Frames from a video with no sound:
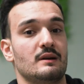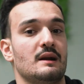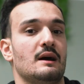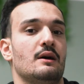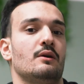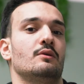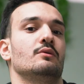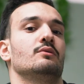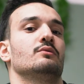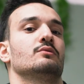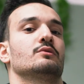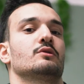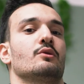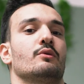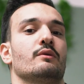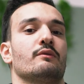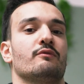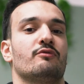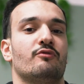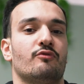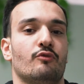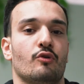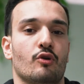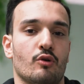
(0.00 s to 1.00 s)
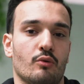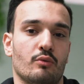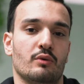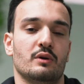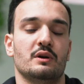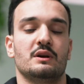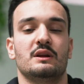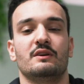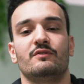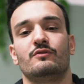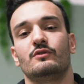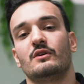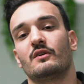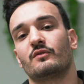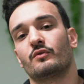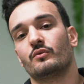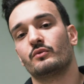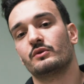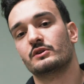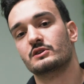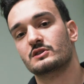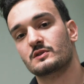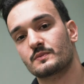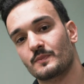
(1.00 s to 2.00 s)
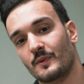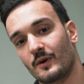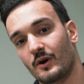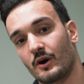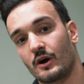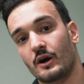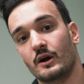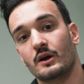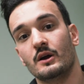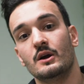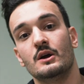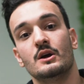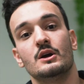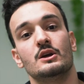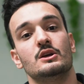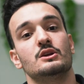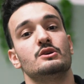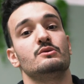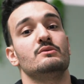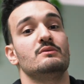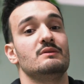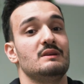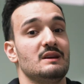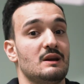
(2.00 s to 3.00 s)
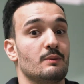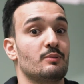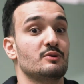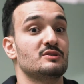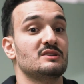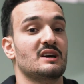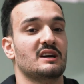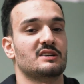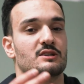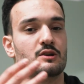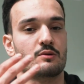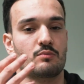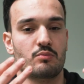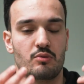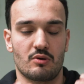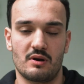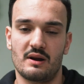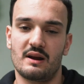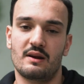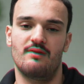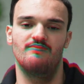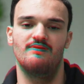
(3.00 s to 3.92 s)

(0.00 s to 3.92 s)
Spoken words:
Now, going forward, if you ever want to spar, you need to protect your brain,